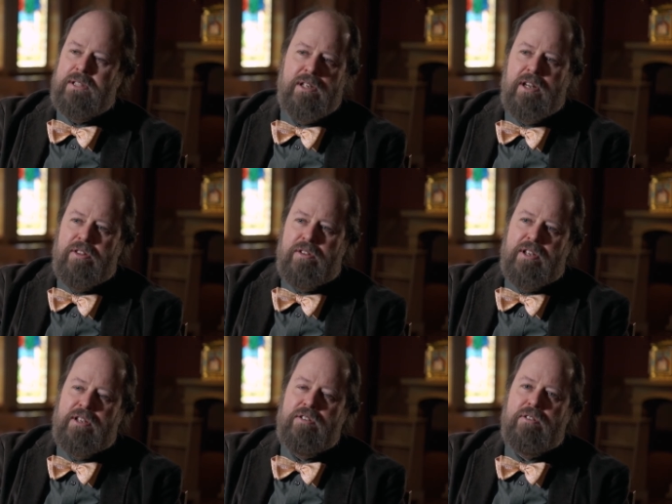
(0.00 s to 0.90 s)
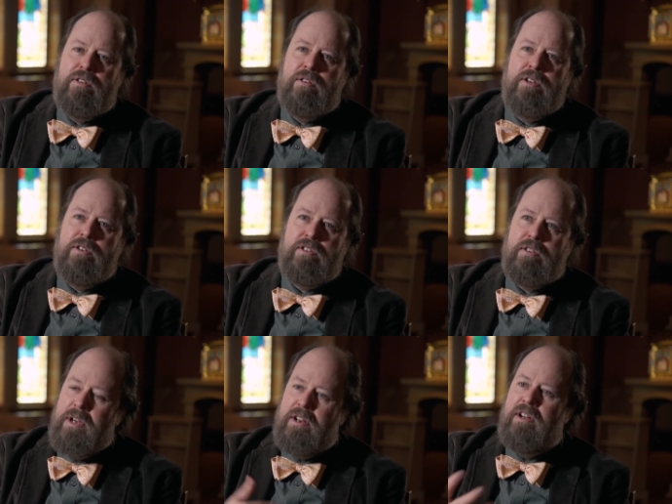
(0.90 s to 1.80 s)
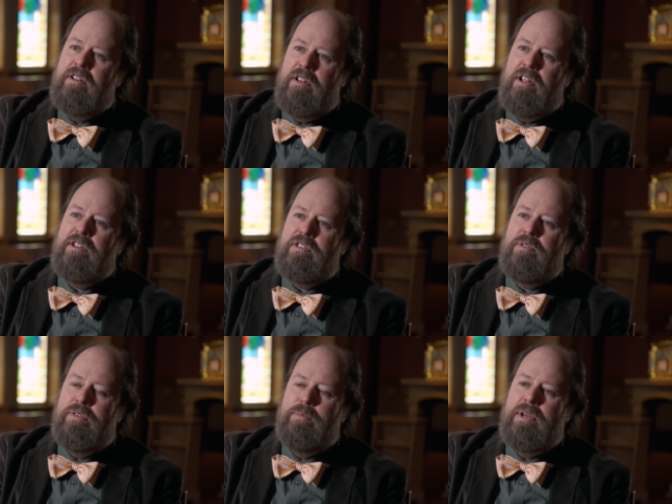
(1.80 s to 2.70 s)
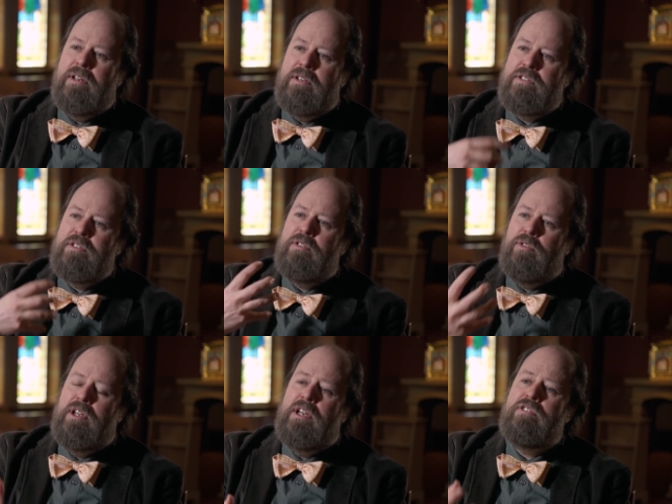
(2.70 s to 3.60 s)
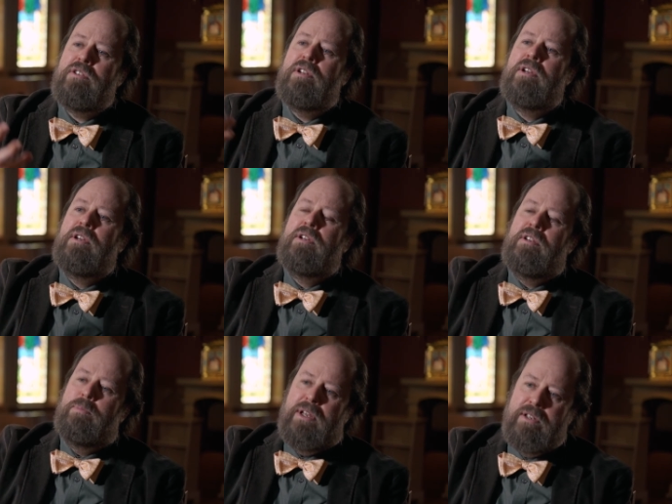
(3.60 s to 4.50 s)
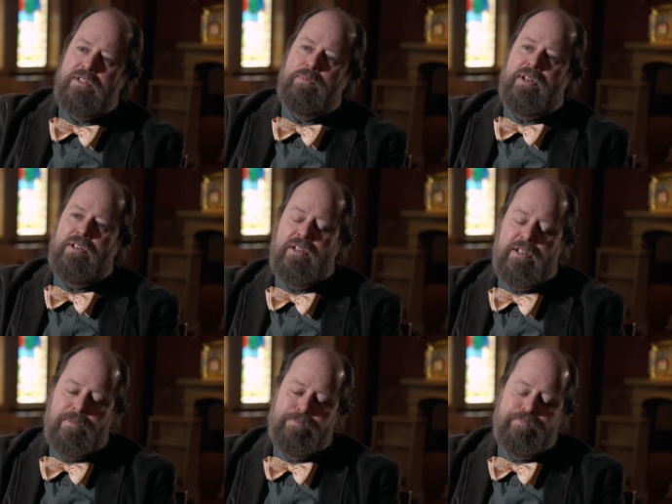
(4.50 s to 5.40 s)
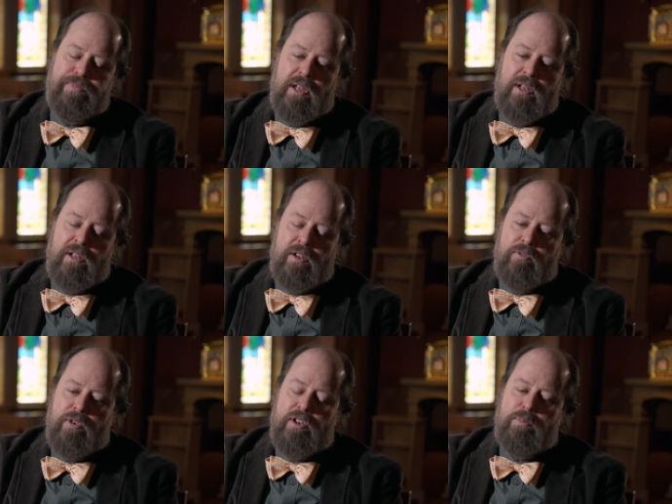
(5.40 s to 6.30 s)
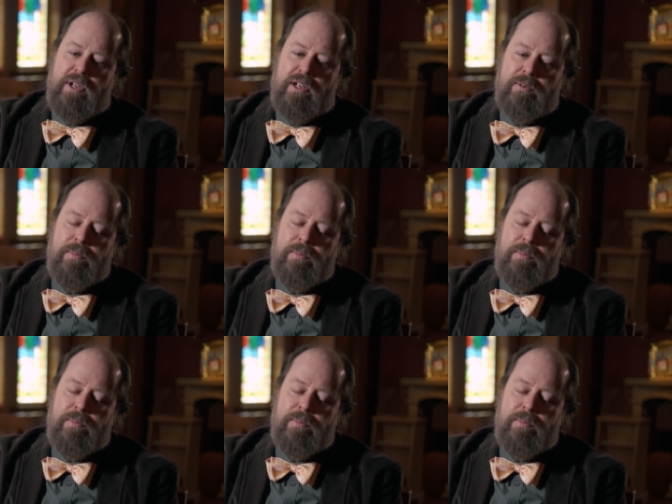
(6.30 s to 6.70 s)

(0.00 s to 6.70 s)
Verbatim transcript: In either case, you're talking just about ontological dependence. The creation depends upon God for its being.